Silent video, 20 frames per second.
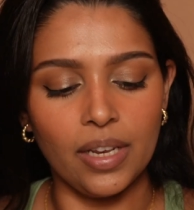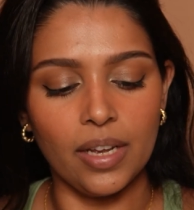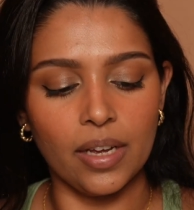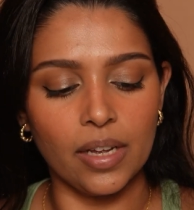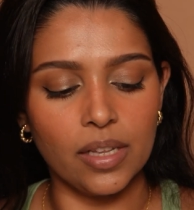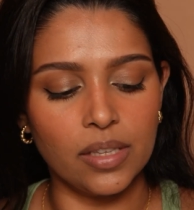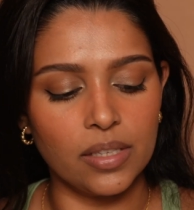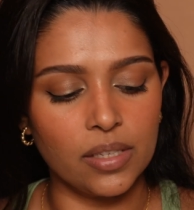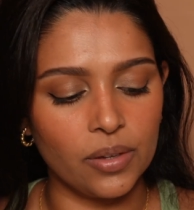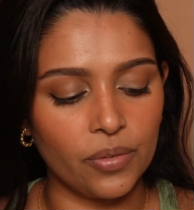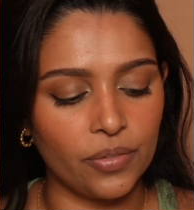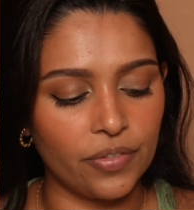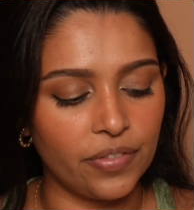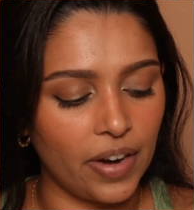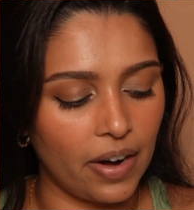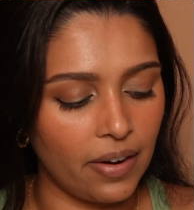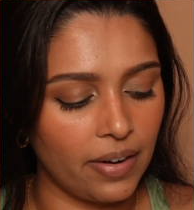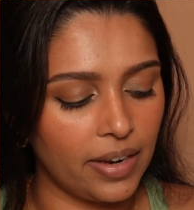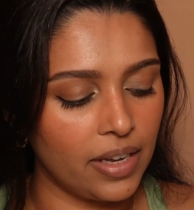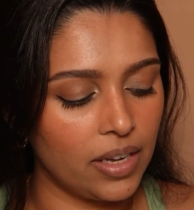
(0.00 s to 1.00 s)
like it's a
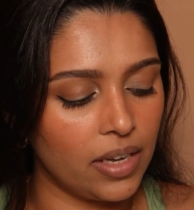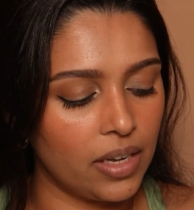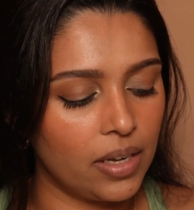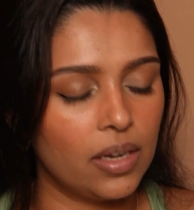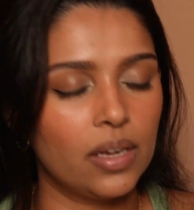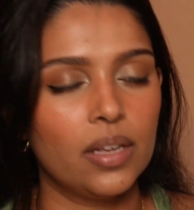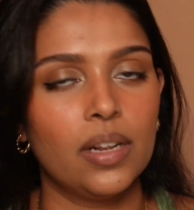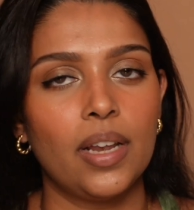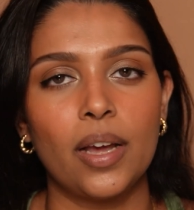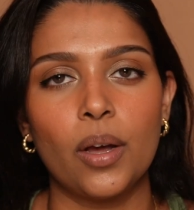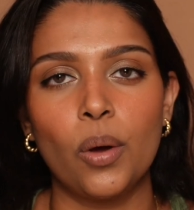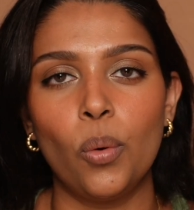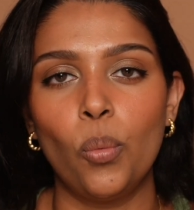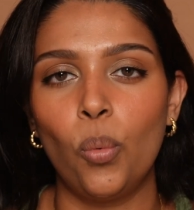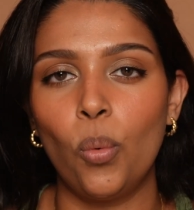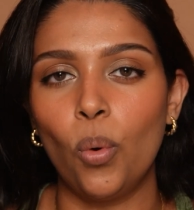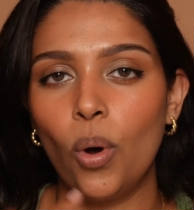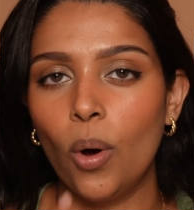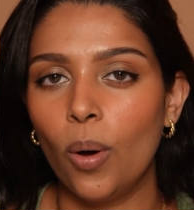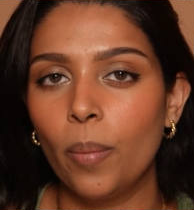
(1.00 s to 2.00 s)
very, like a
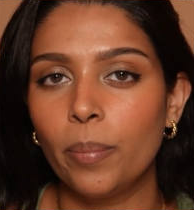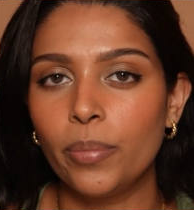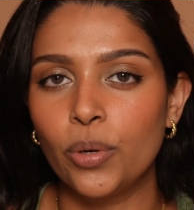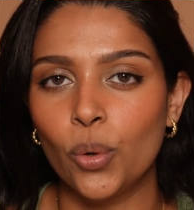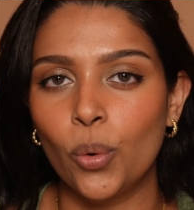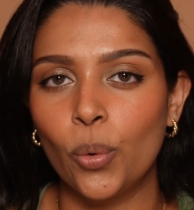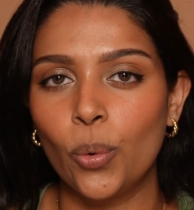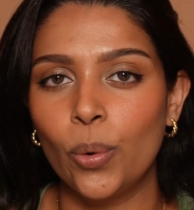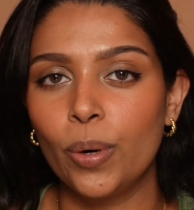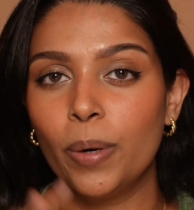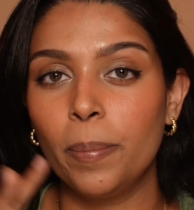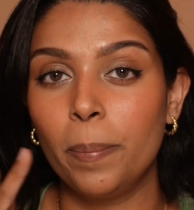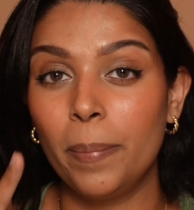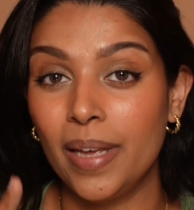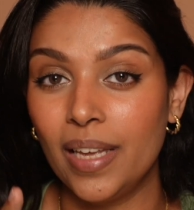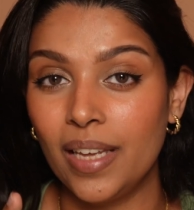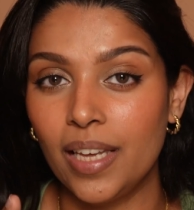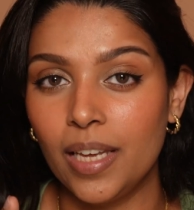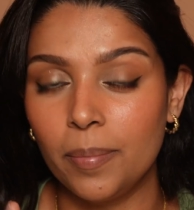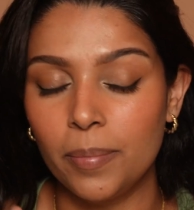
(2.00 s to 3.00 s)
warm toned
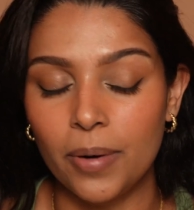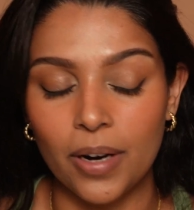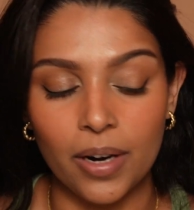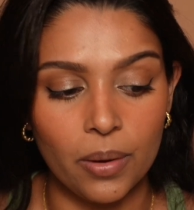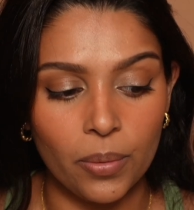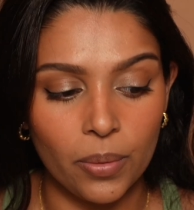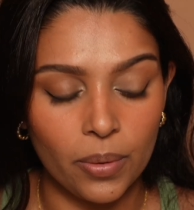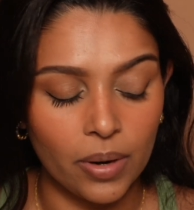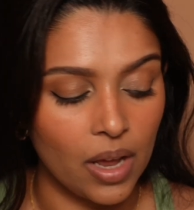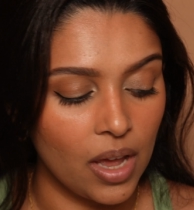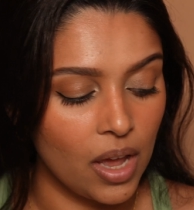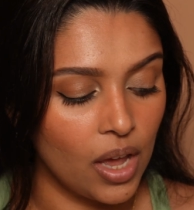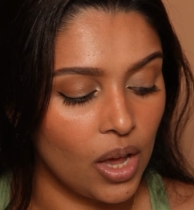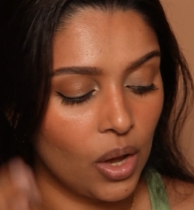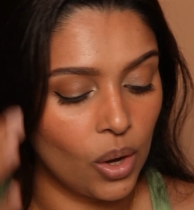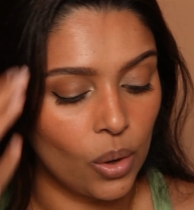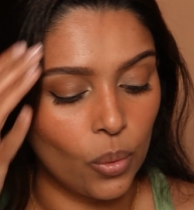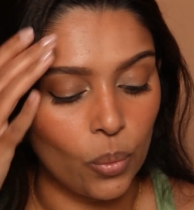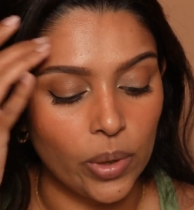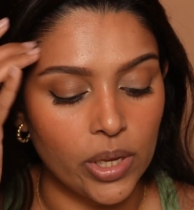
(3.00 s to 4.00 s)
pinky brown,
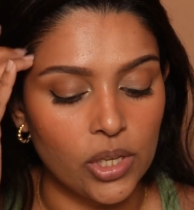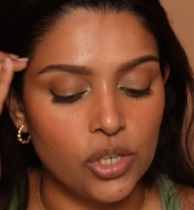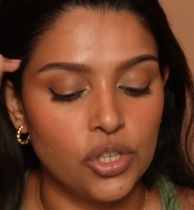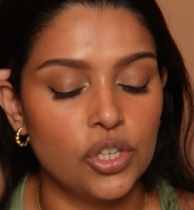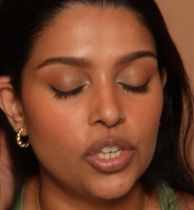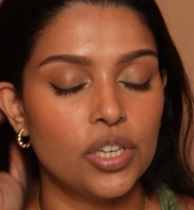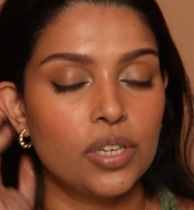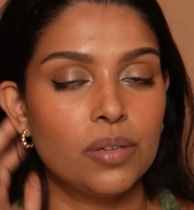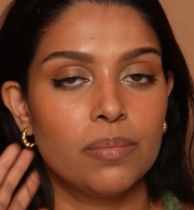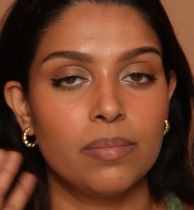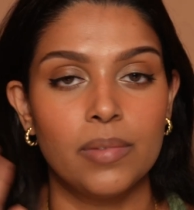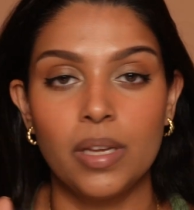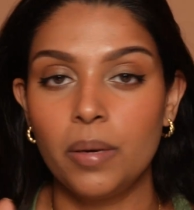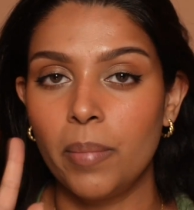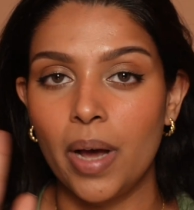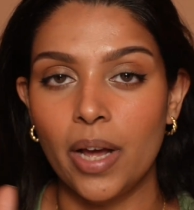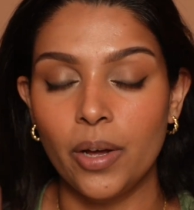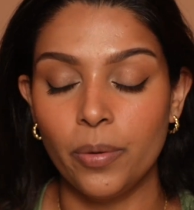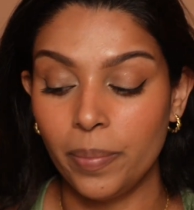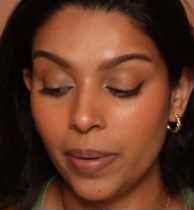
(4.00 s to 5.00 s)
which in
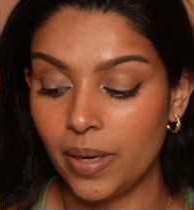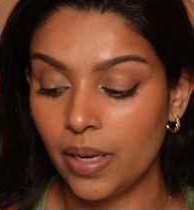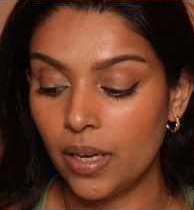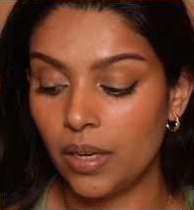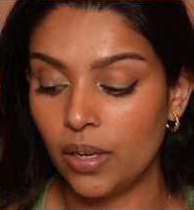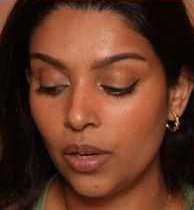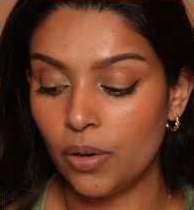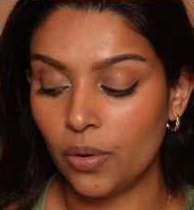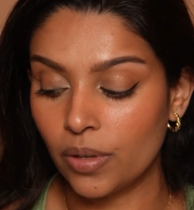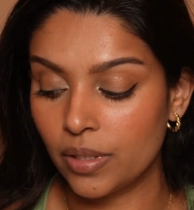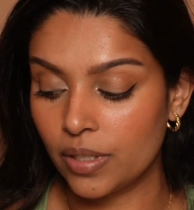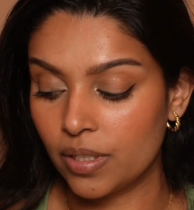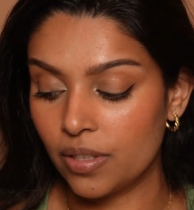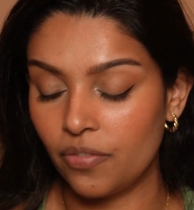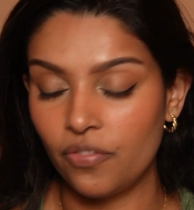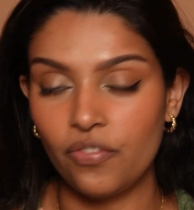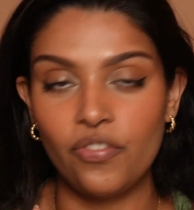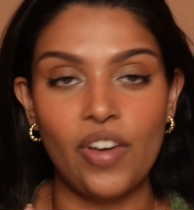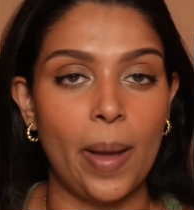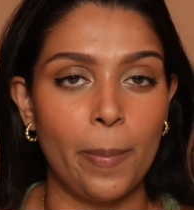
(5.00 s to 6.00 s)
my opinion
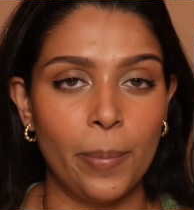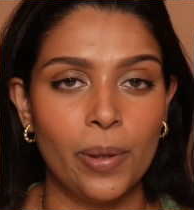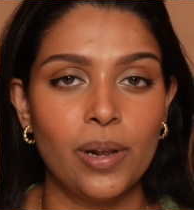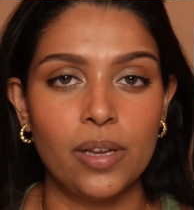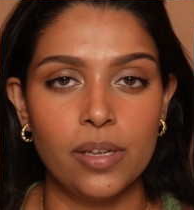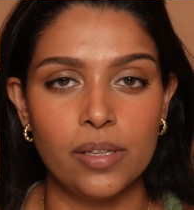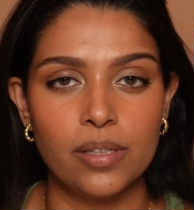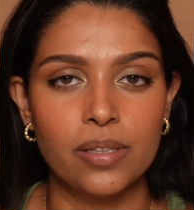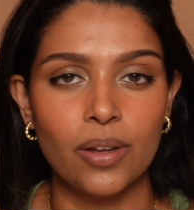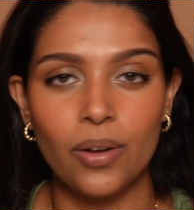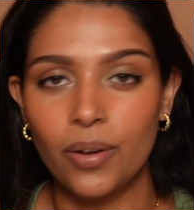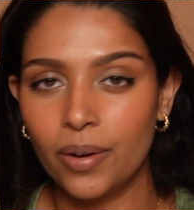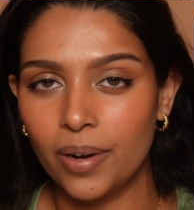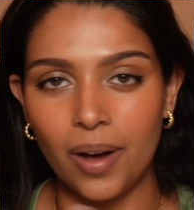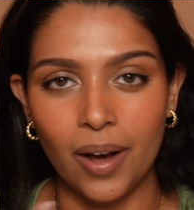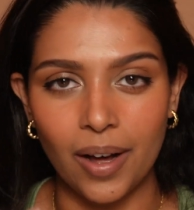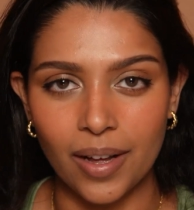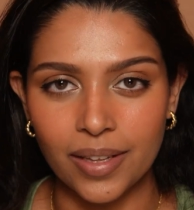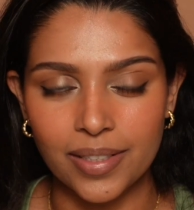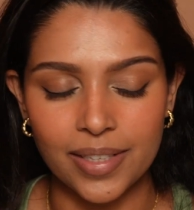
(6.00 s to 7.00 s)
looks fabulous on
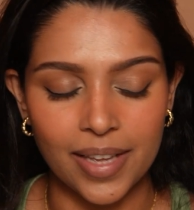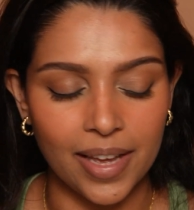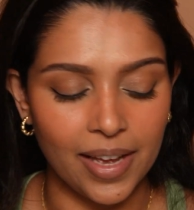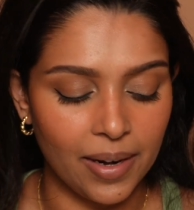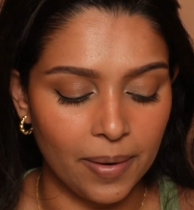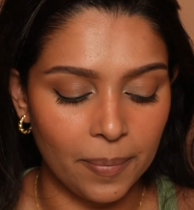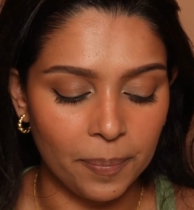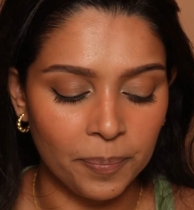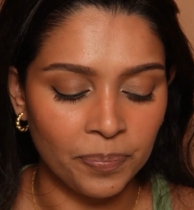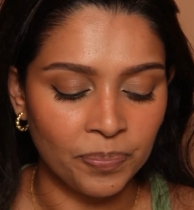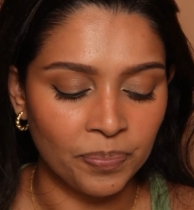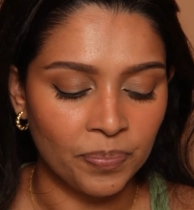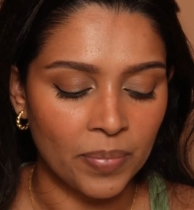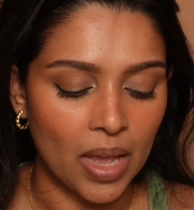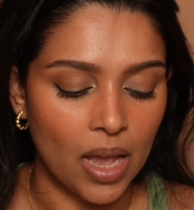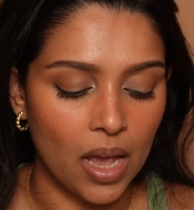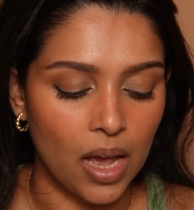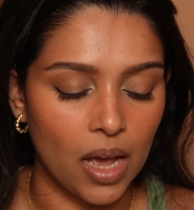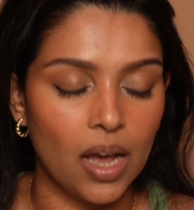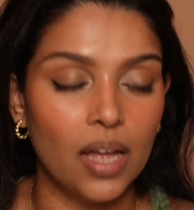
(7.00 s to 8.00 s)
our skin.
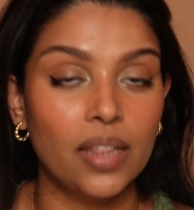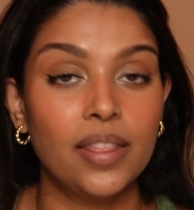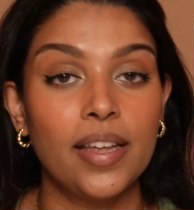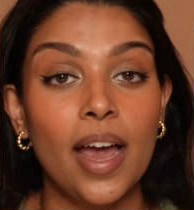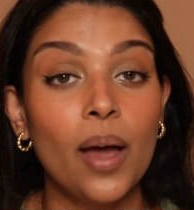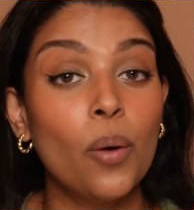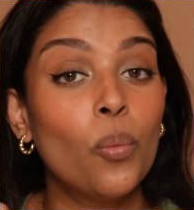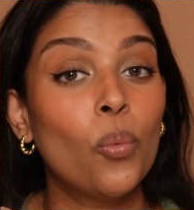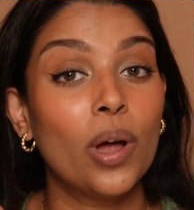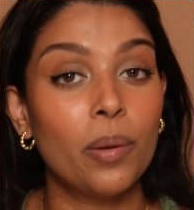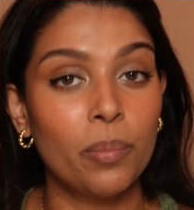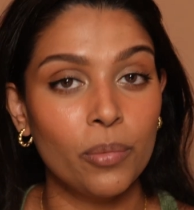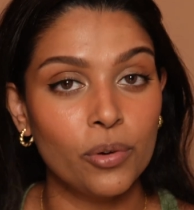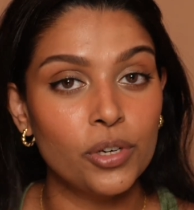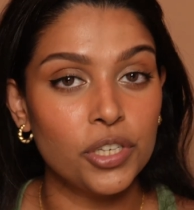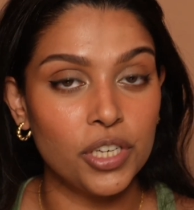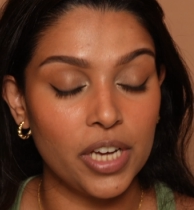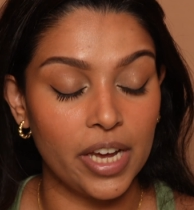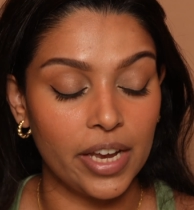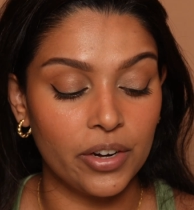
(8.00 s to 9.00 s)
They have one more
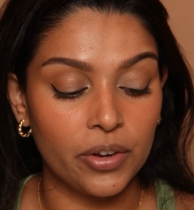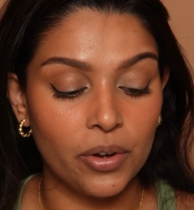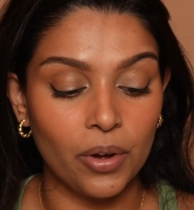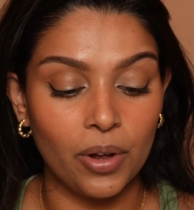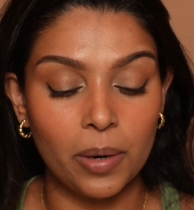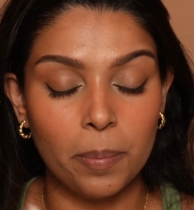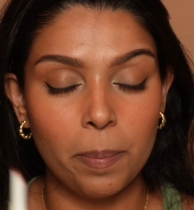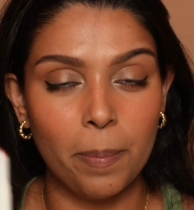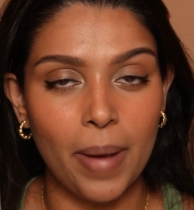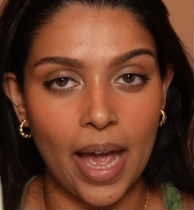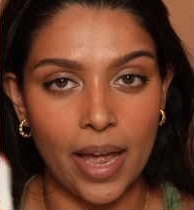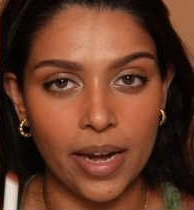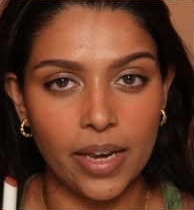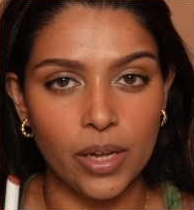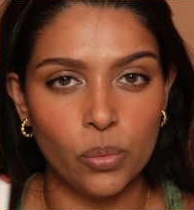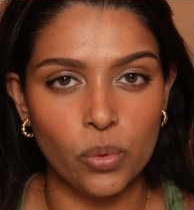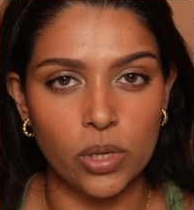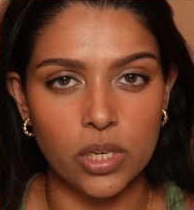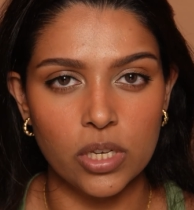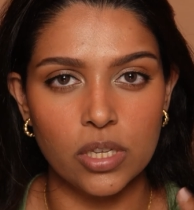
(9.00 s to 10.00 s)
shade called
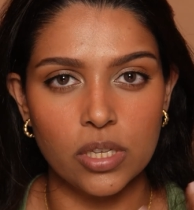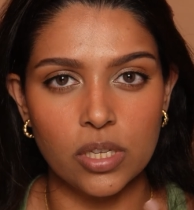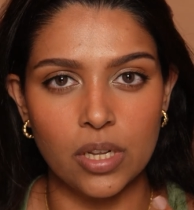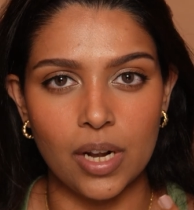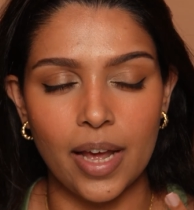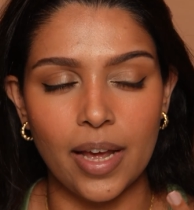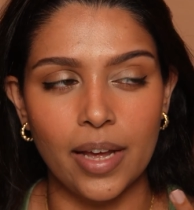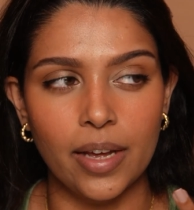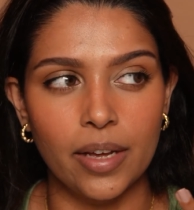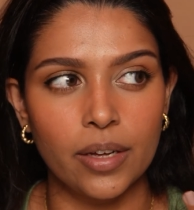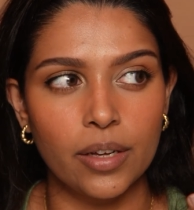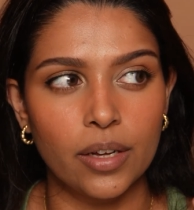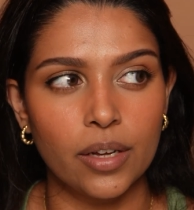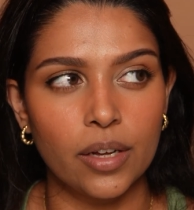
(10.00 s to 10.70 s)
Batty, which is like